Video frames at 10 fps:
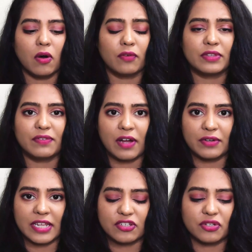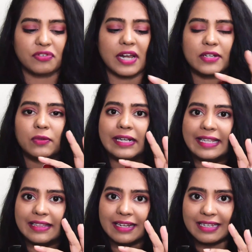of the foundation, try to
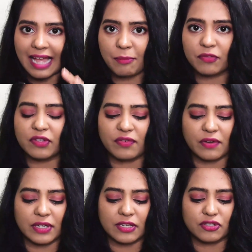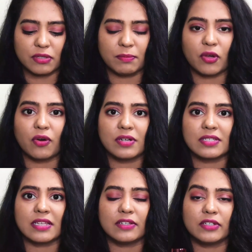clean the cap of the foundation,
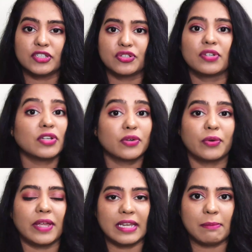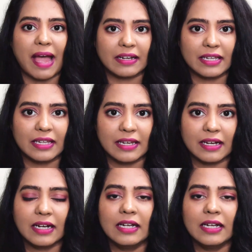because it shouldn't grow any bacteria.